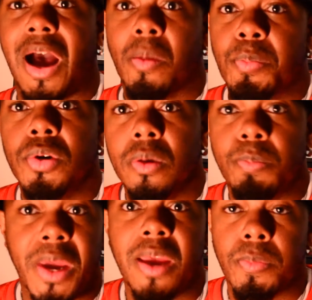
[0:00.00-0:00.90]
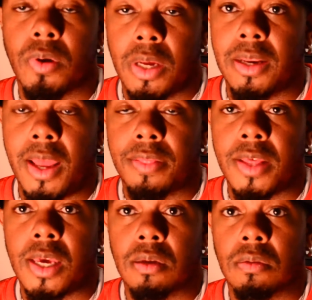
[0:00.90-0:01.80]
I put paper in that
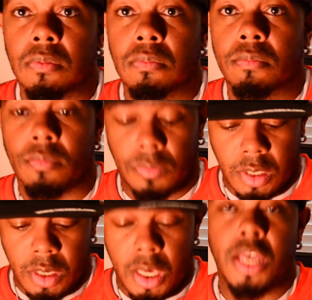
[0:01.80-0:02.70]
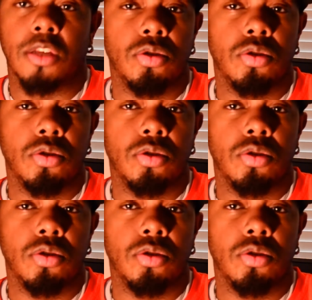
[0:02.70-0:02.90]
thing and